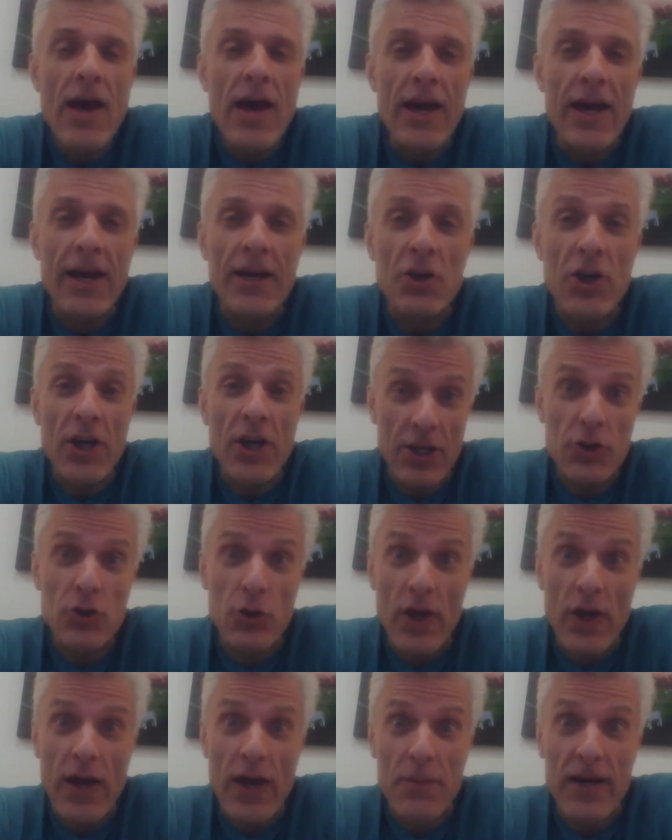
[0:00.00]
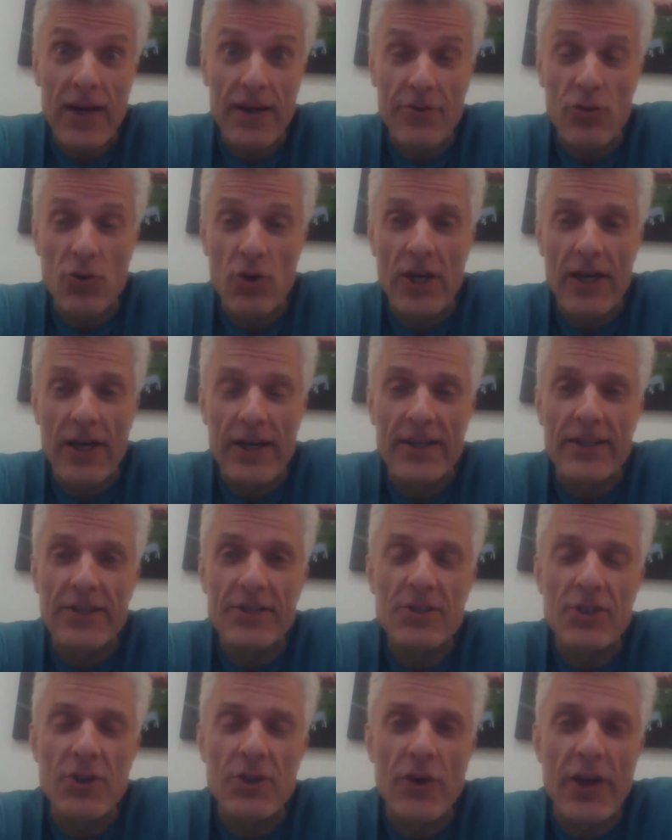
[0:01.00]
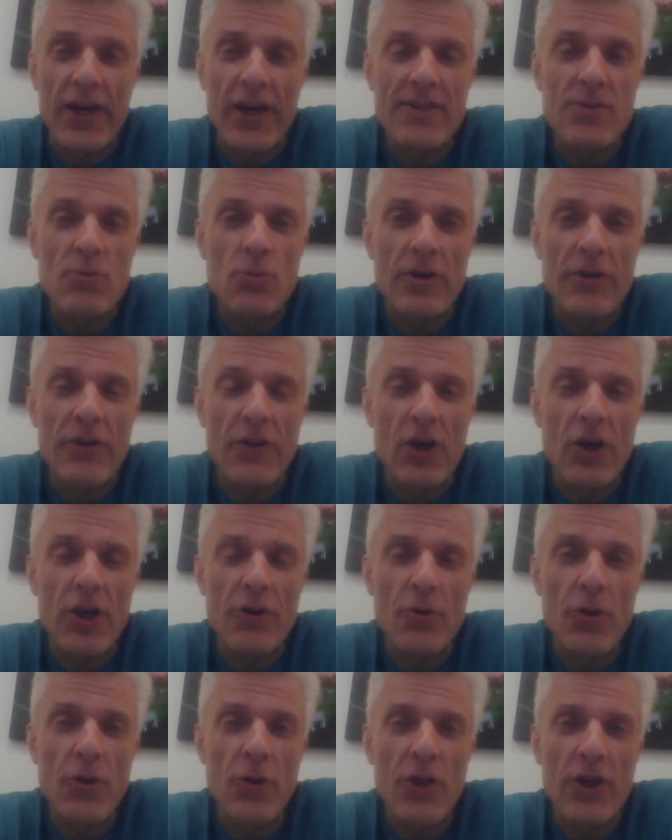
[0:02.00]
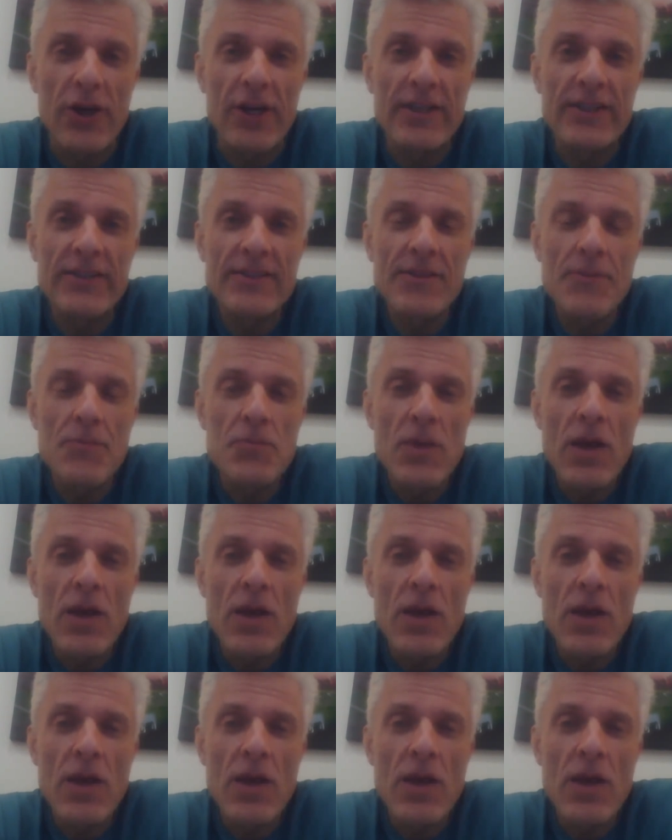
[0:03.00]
And to do that by Friday. So that's one of the other things.